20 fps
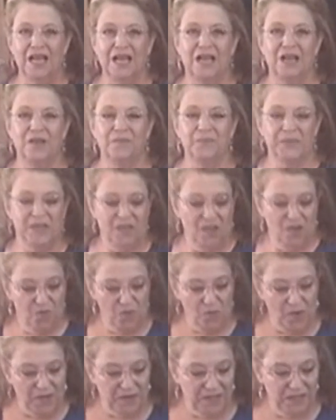
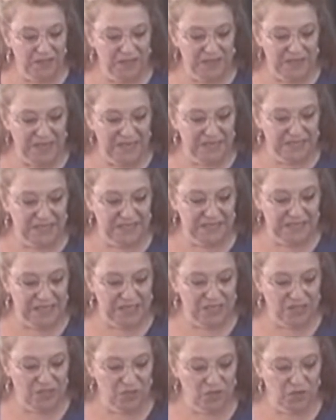One of the things it
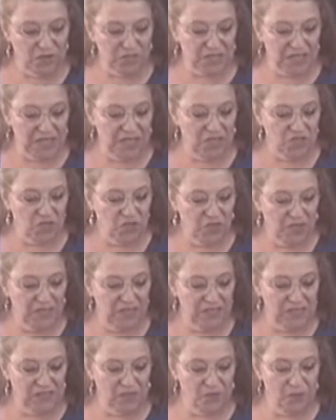says on your schedule
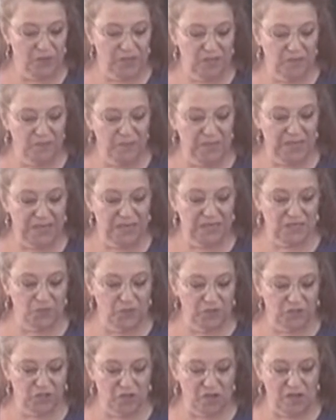is that William Mays
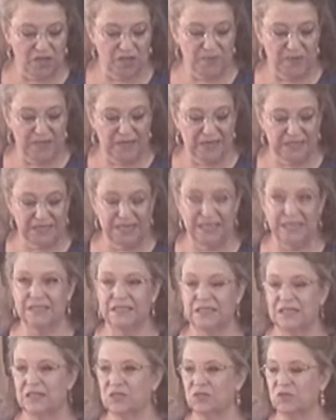will talk about his
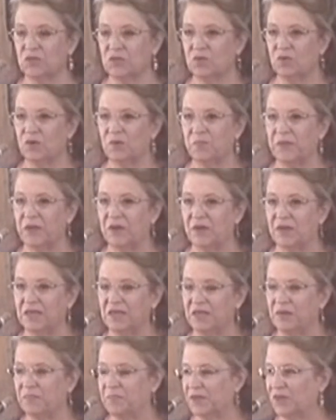ancestors who are
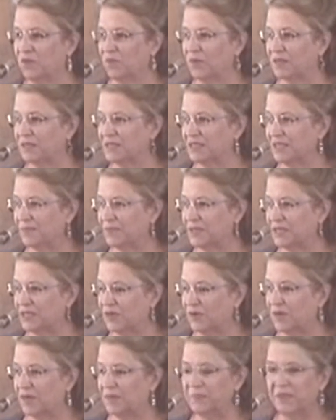buried in Big Run
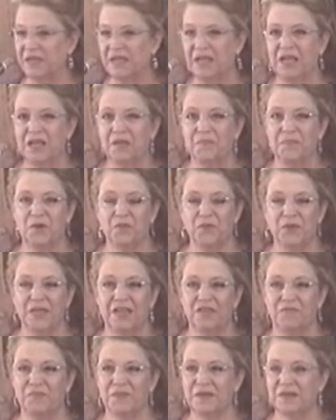Cemetery. But we
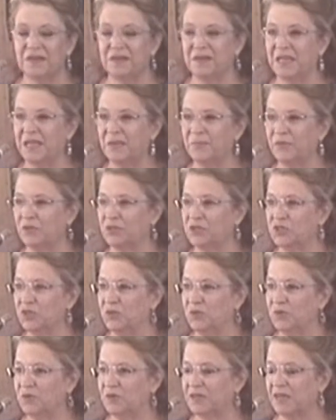have been unable
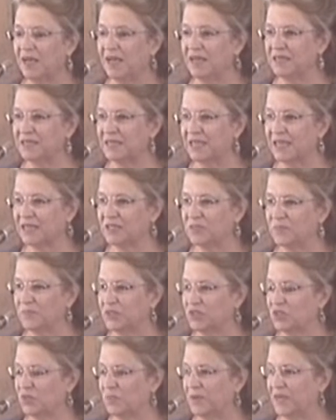to contact
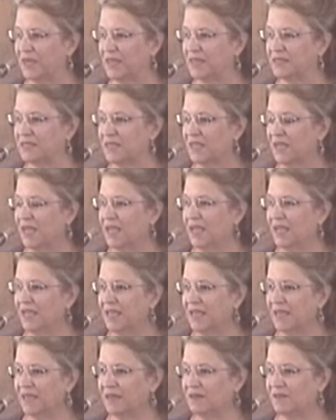Mr. Mays.
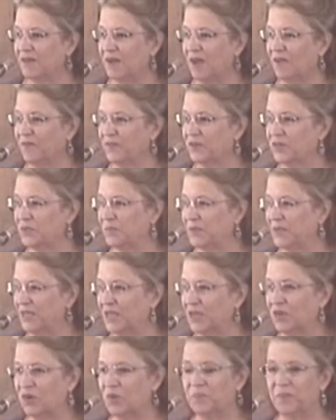He had offered to
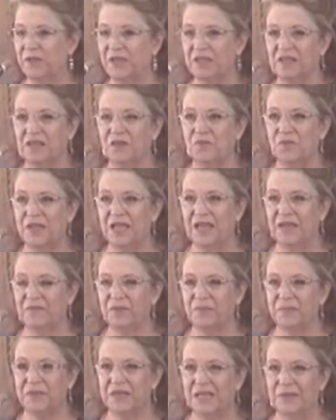be here, but we
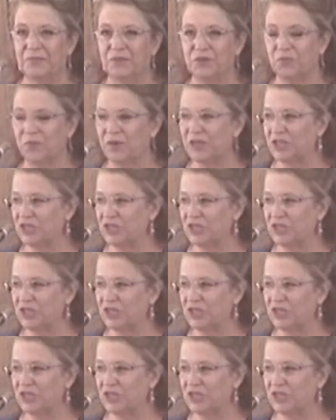haven't been able to